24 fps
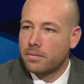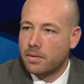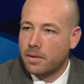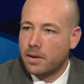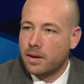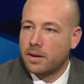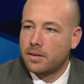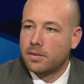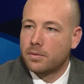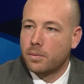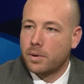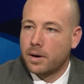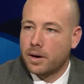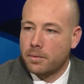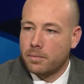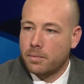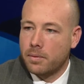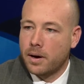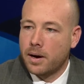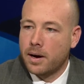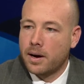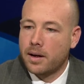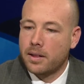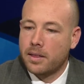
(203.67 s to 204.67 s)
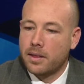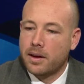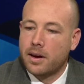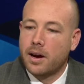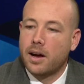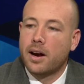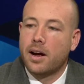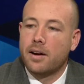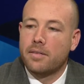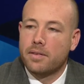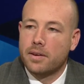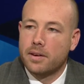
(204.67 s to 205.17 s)
is where the
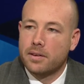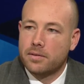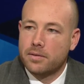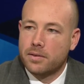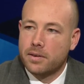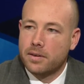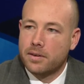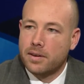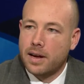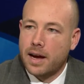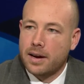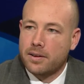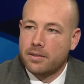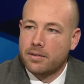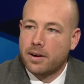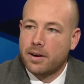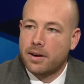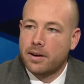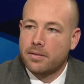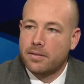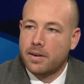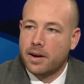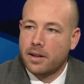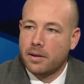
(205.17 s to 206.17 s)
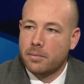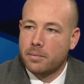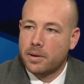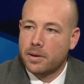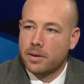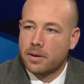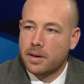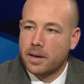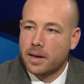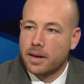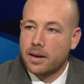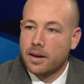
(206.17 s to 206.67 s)
cutoff is for tax credit
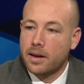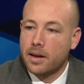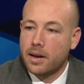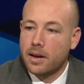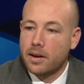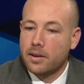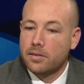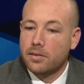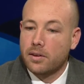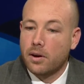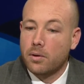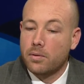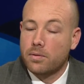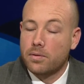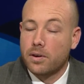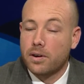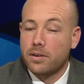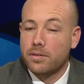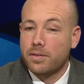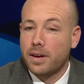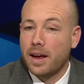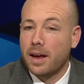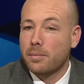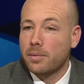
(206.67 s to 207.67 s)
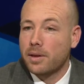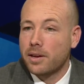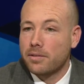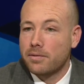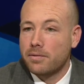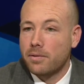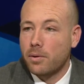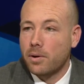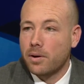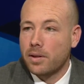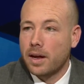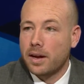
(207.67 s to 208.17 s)
availability. So for a family of
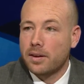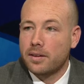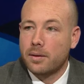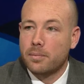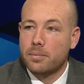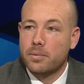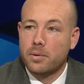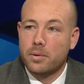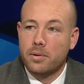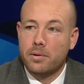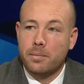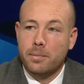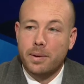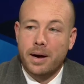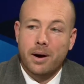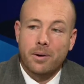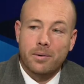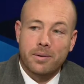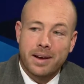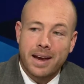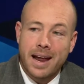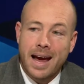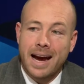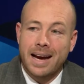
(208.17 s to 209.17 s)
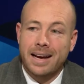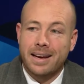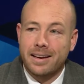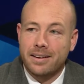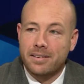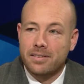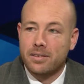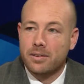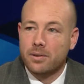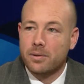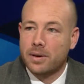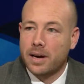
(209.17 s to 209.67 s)
four, that's up to about
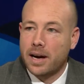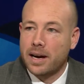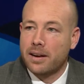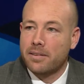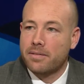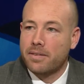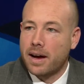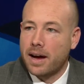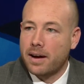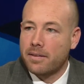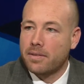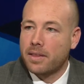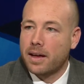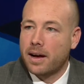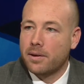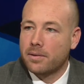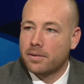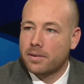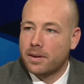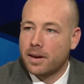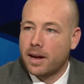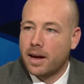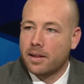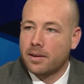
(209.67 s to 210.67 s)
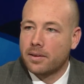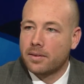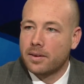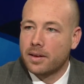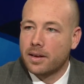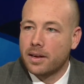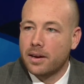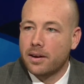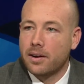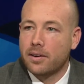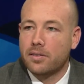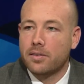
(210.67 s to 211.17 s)
$92,000, $95,000 a
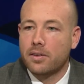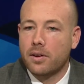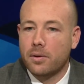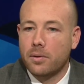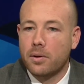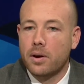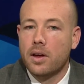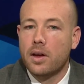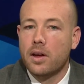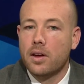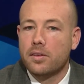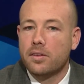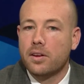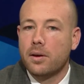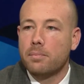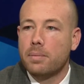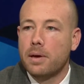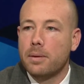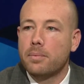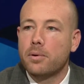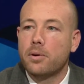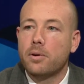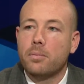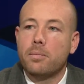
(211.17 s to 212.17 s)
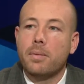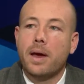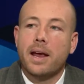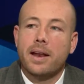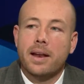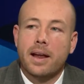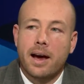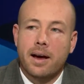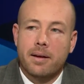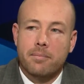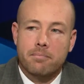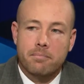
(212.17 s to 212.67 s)
year. So some people who may
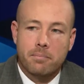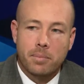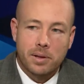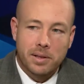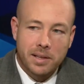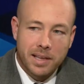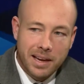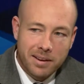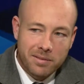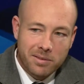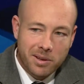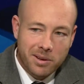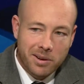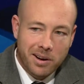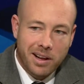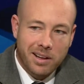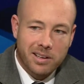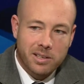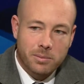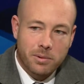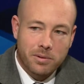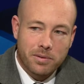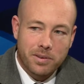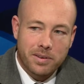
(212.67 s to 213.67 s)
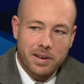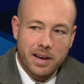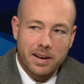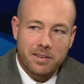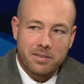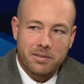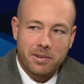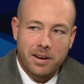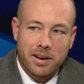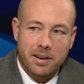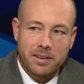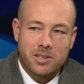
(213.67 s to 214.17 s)
not believe they're eligible for
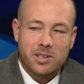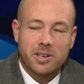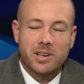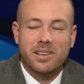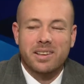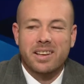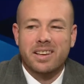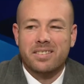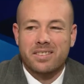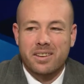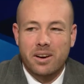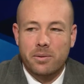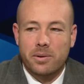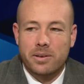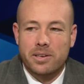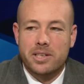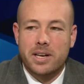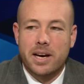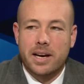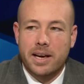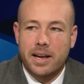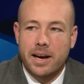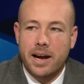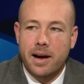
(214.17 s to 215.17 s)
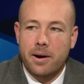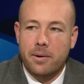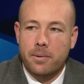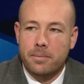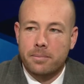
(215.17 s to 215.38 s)
tax credits should at least go and check it out.